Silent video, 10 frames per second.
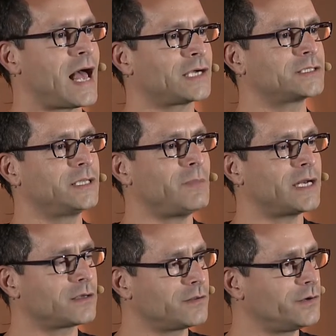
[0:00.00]
actually
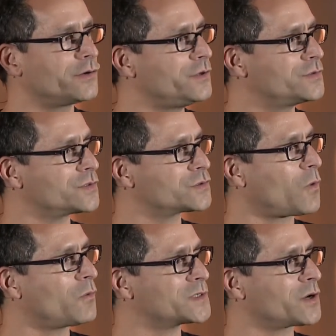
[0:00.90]
made it clear to users
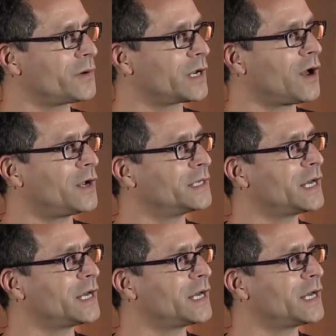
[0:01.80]
what was going on?